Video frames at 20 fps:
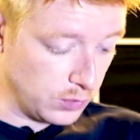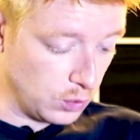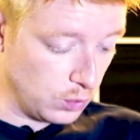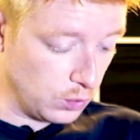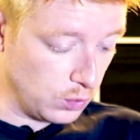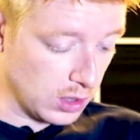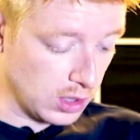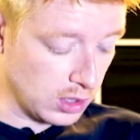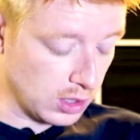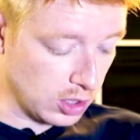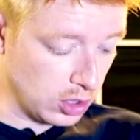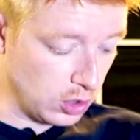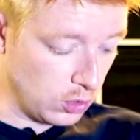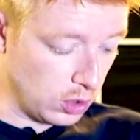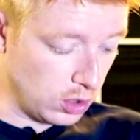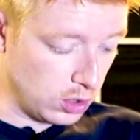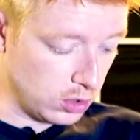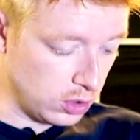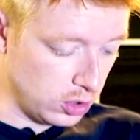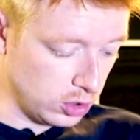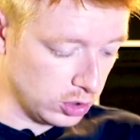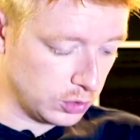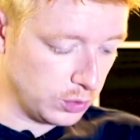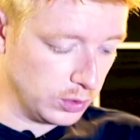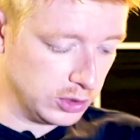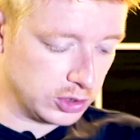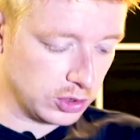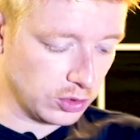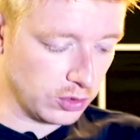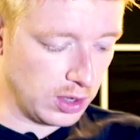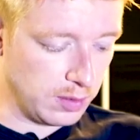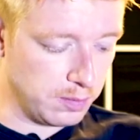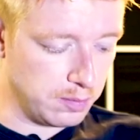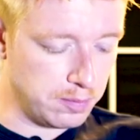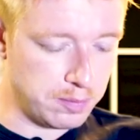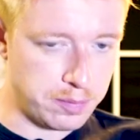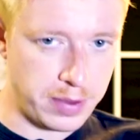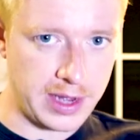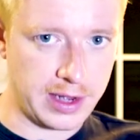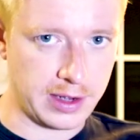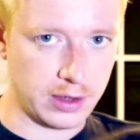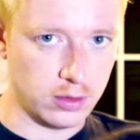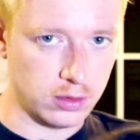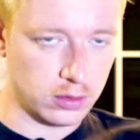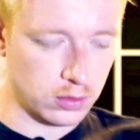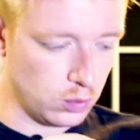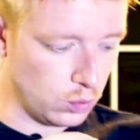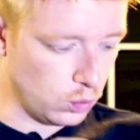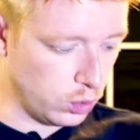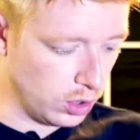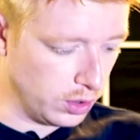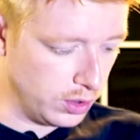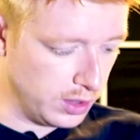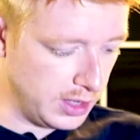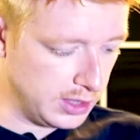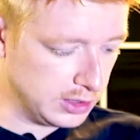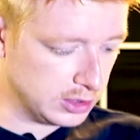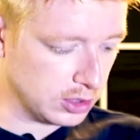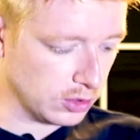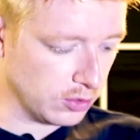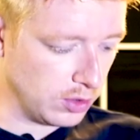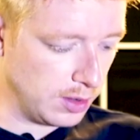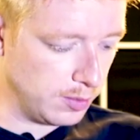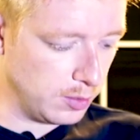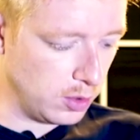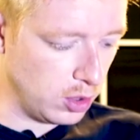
we're going to go onto Instagram. Bang, one, Instagram,